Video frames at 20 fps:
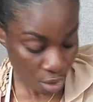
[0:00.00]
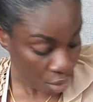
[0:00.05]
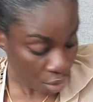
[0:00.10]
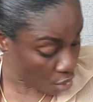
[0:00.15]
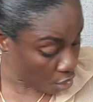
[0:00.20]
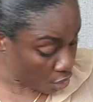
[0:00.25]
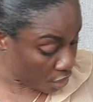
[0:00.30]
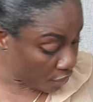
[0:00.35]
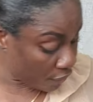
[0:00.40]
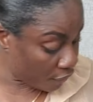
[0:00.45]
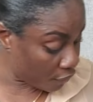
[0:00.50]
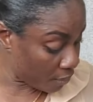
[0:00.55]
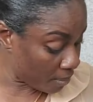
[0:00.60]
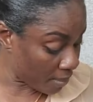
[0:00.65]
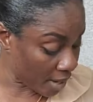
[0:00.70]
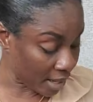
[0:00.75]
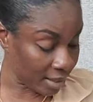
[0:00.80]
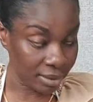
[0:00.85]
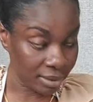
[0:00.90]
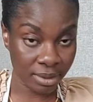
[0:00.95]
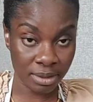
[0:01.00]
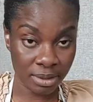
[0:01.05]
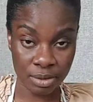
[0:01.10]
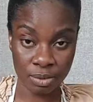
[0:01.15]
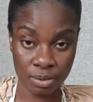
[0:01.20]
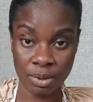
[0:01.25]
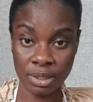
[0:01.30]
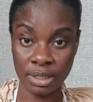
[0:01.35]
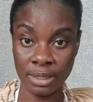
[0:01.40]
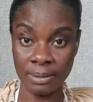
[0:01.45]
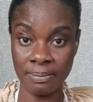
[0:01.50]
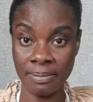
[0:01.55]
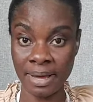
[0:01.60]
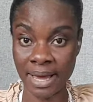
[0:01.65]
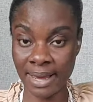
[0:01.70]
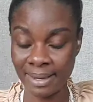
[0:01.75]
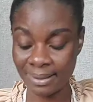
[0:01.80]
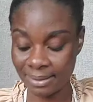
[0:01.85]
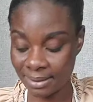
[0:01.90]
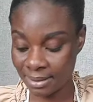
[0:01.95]
or if you buy this one in
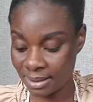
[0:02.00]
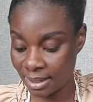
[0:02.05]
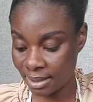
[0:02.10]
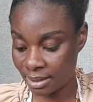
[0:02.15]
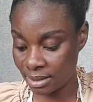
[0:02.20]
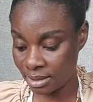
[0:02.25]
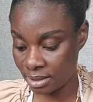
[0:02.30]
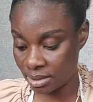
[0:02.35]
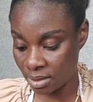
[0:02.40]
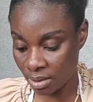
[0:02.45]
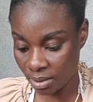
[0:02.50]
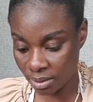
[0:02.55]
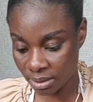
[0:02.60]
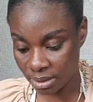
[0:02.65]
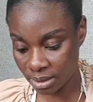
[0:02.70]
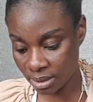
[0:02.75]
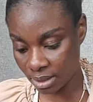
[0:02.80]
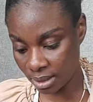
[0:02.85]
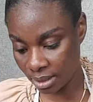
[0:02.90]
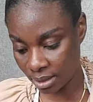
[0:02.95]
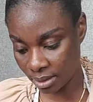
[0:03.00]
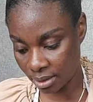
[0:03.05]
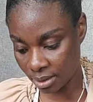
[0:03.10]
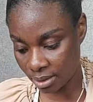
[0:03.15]
bags that is not in